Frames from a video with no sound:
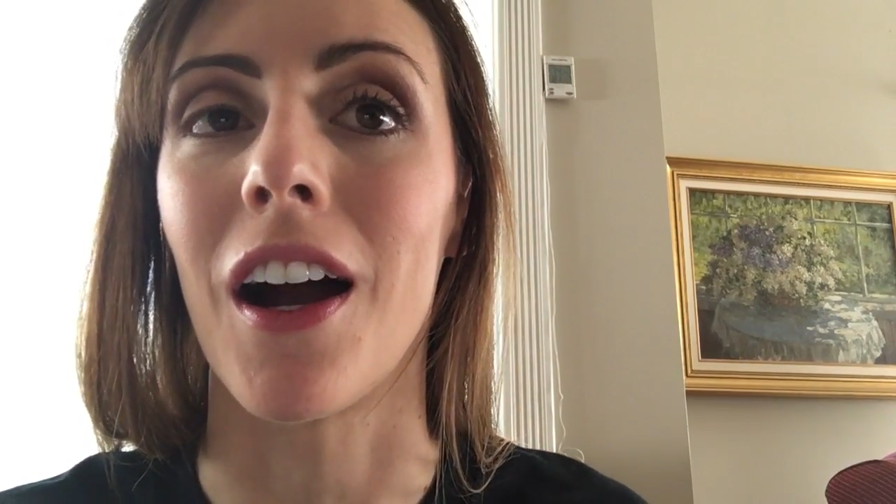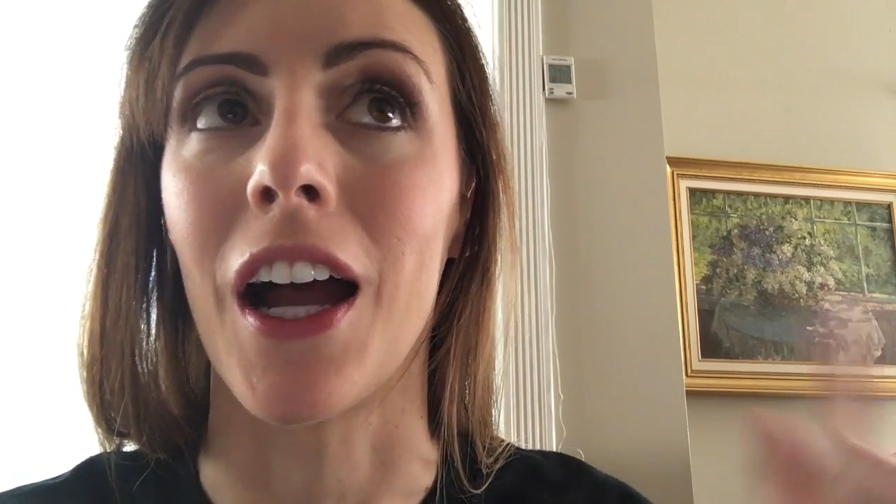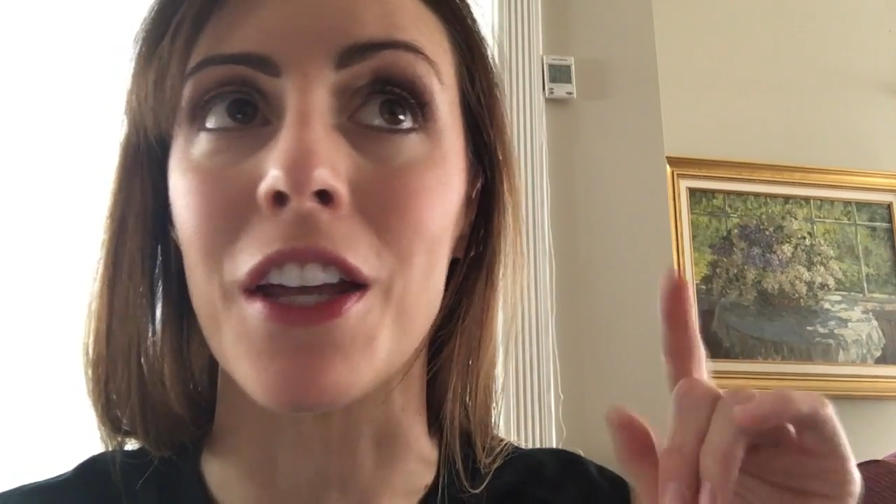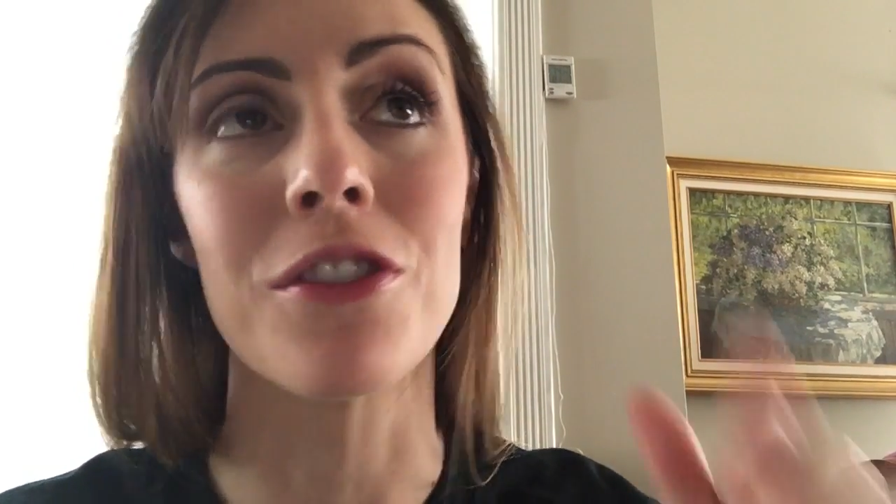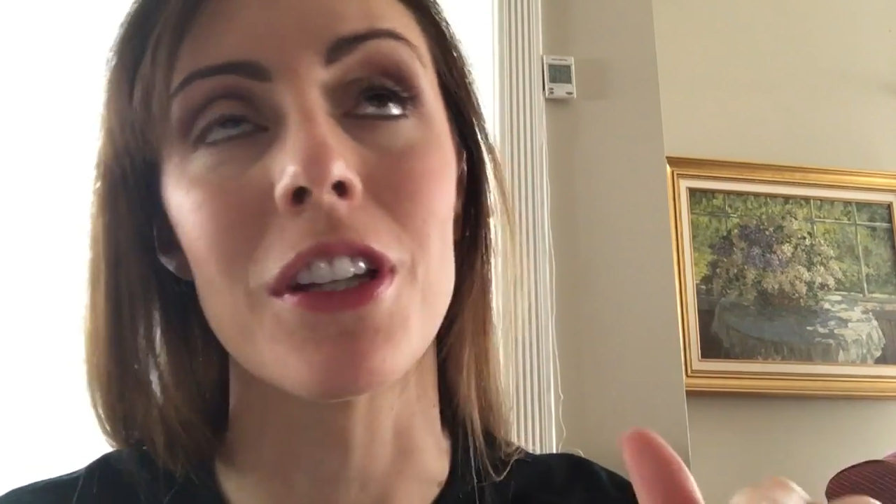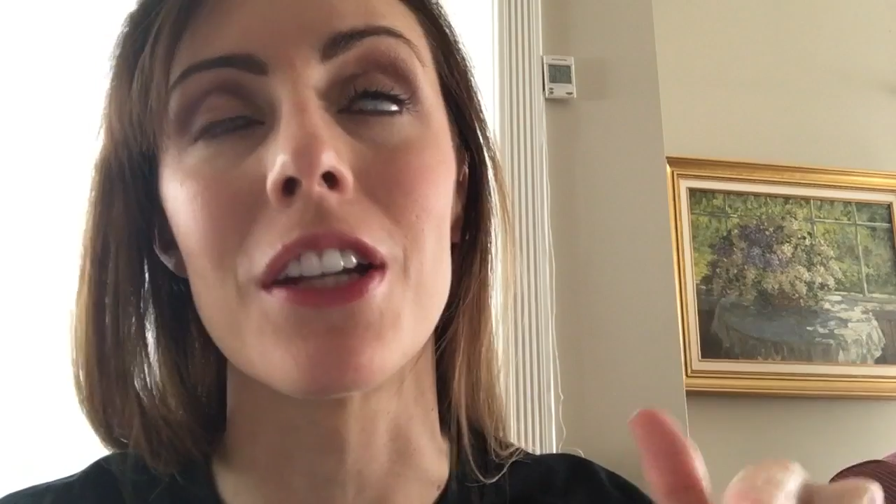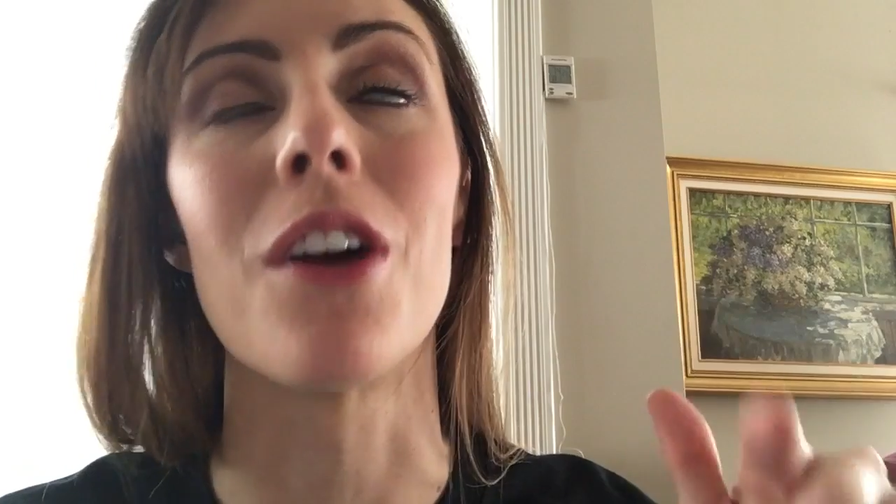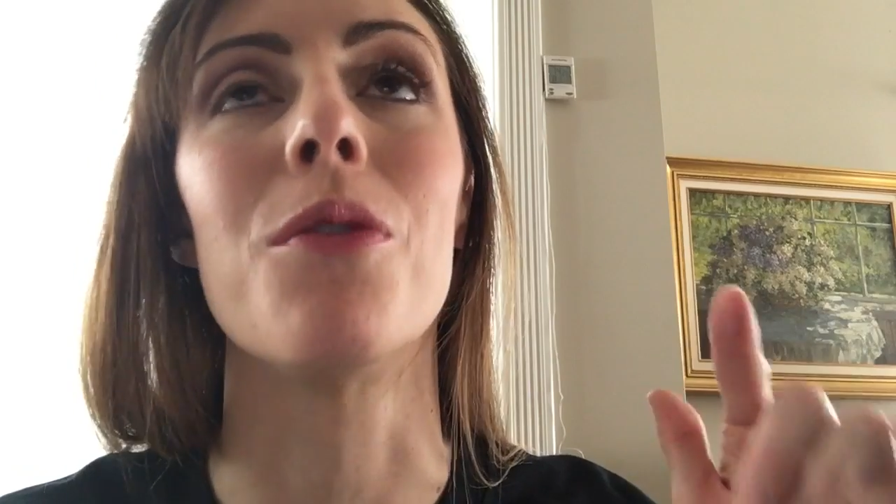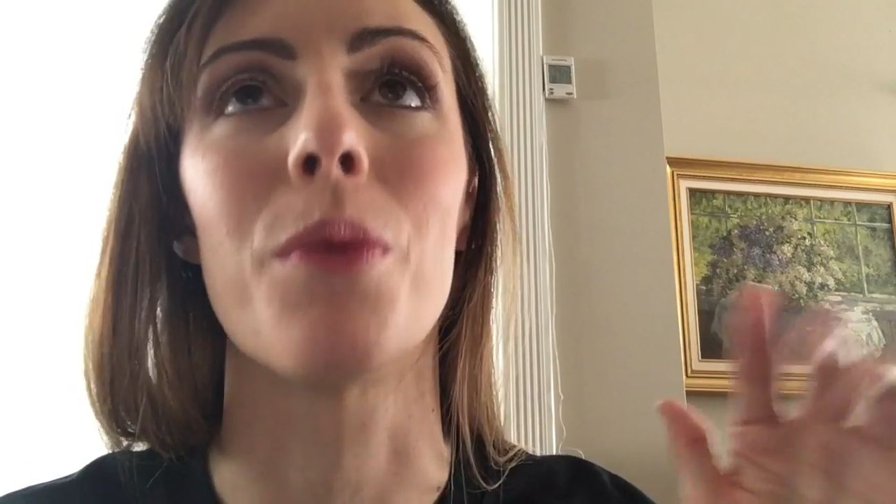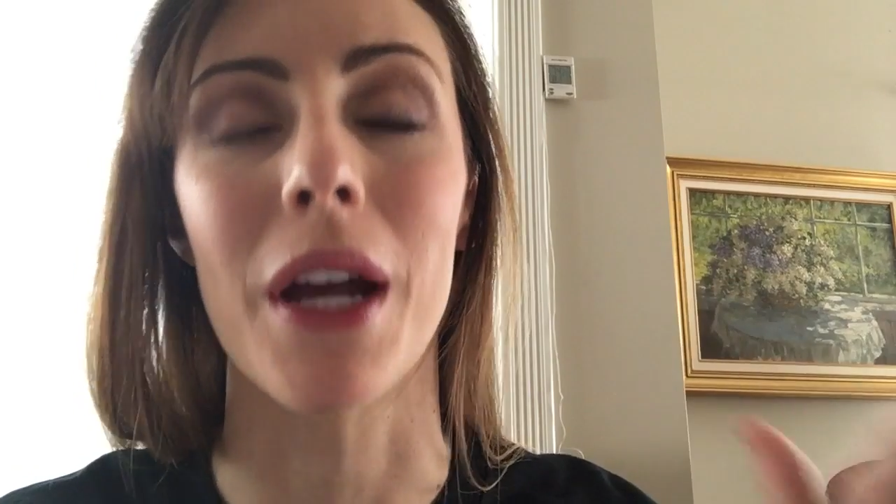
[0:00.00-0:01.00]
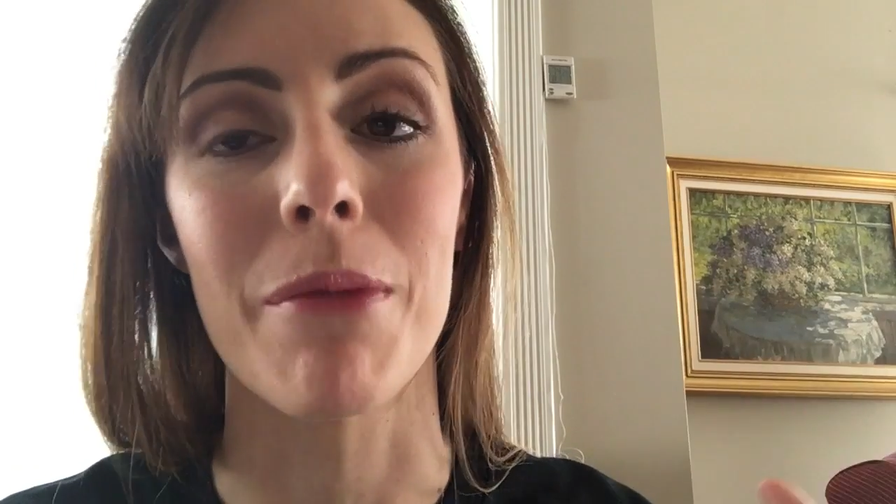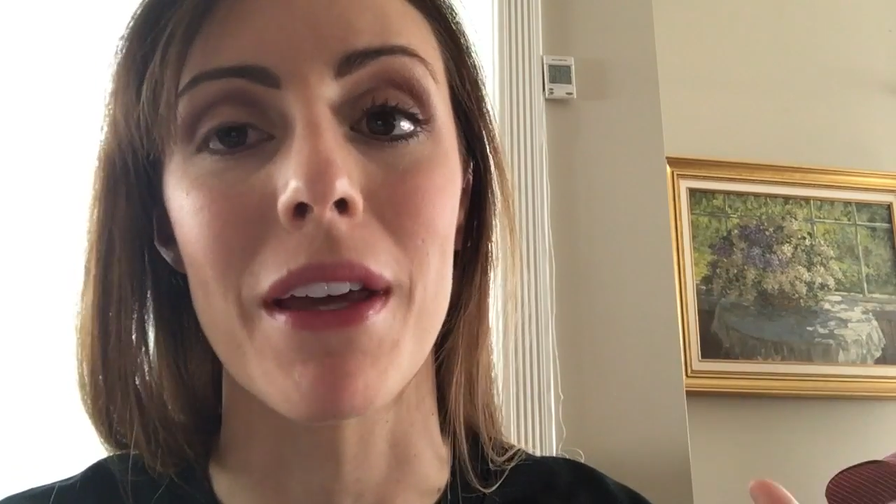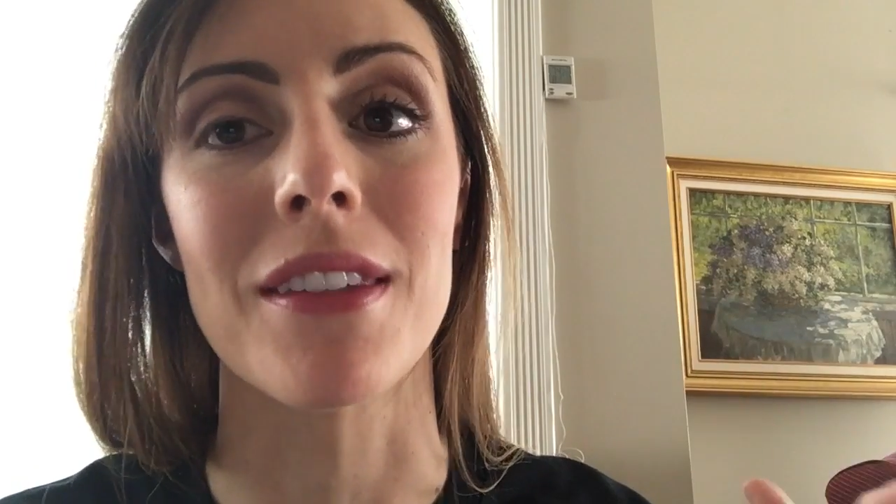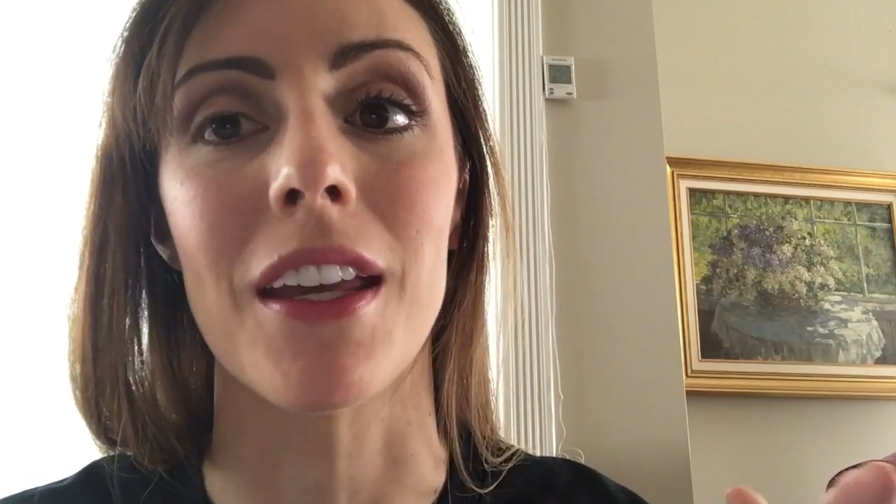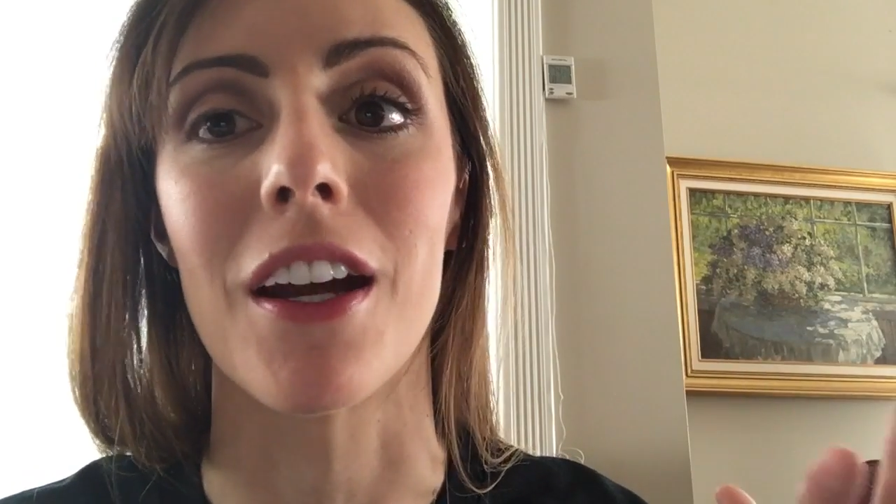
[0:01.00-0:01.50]
I usually don't wear
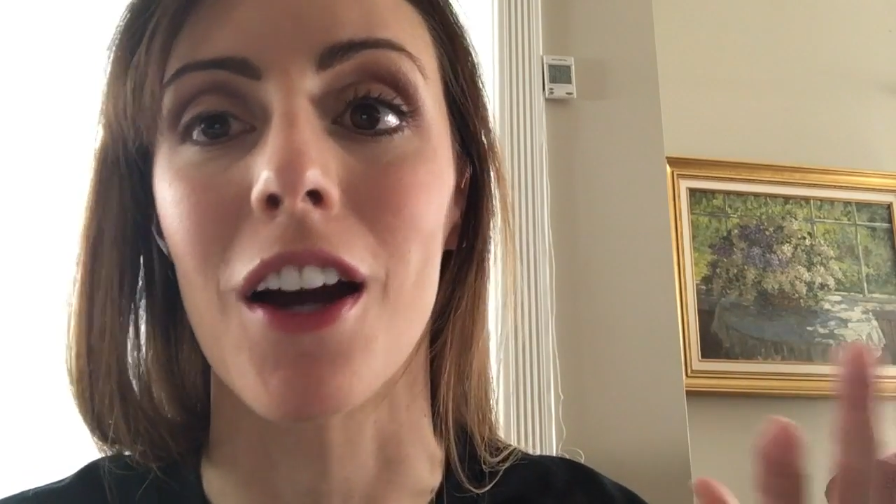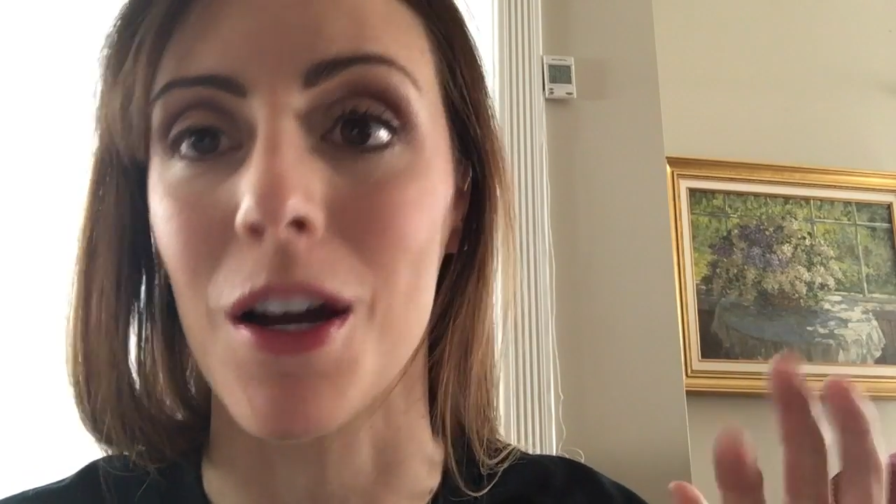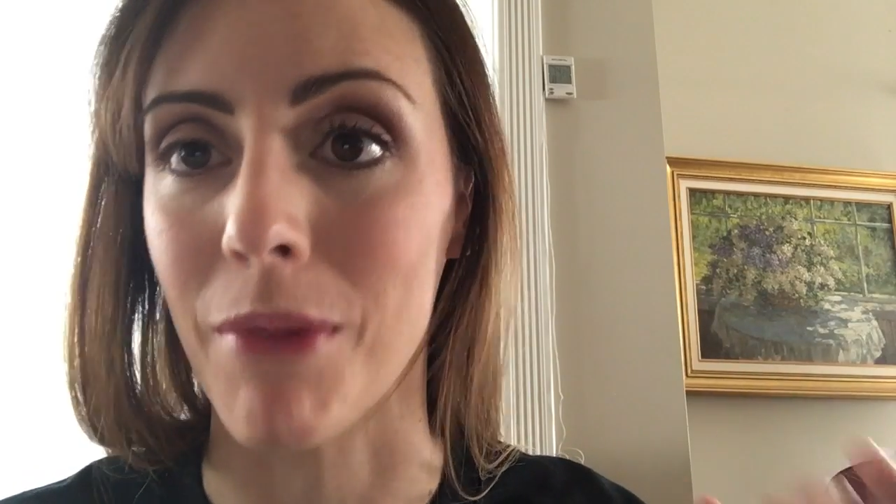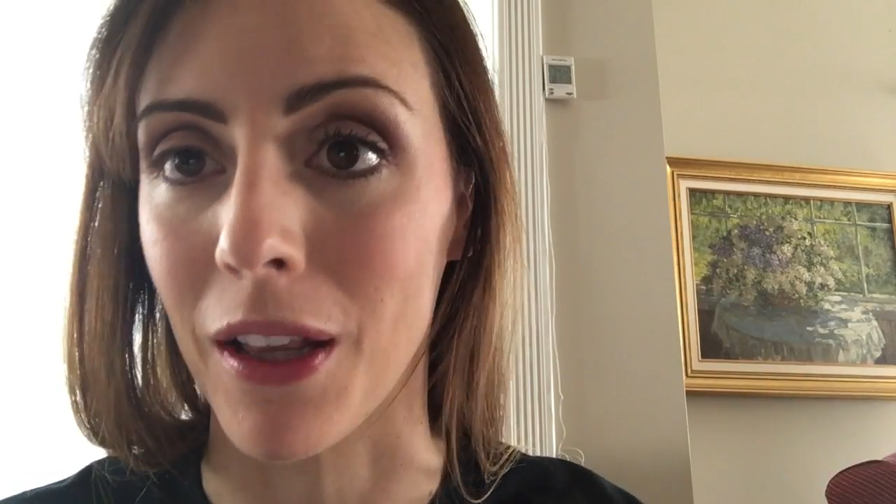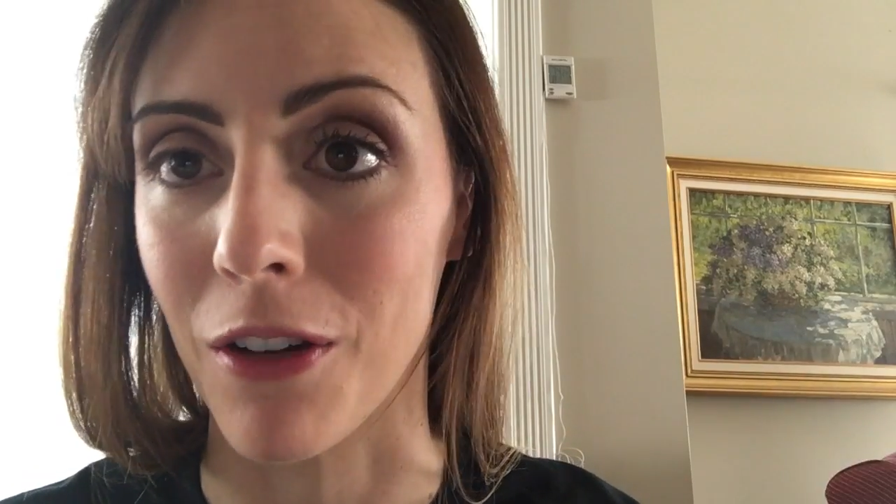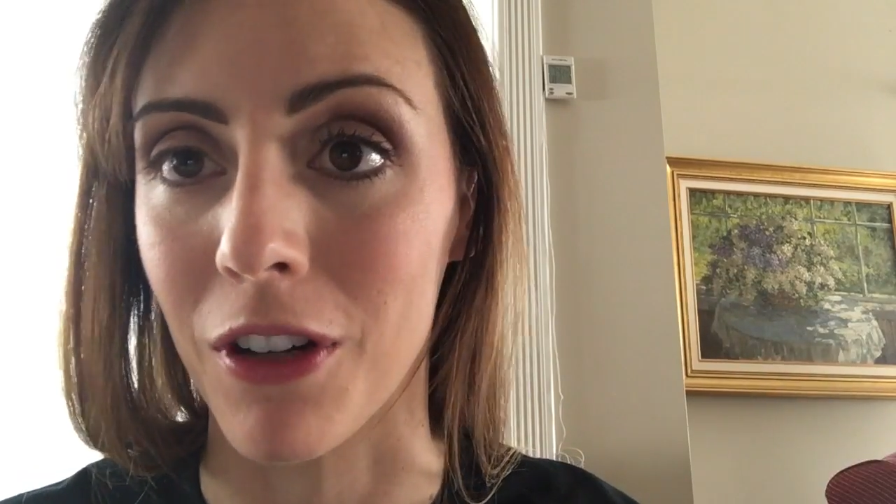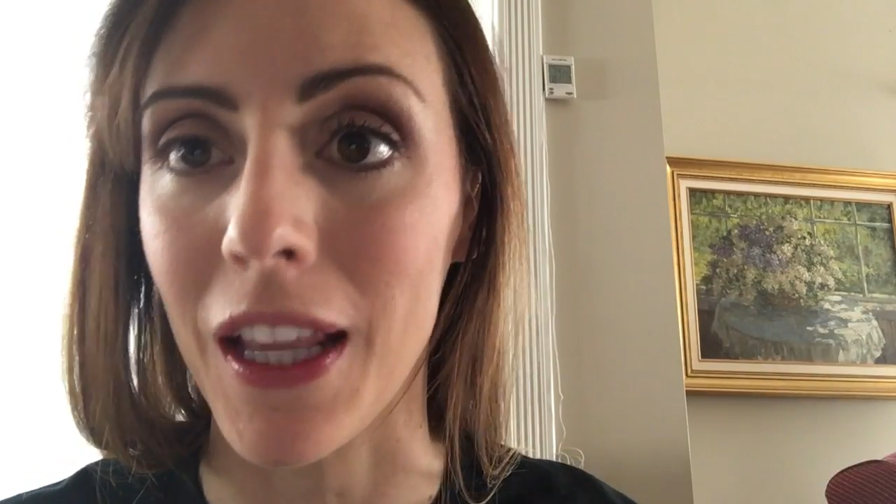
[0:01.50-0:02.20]
mascara on my lower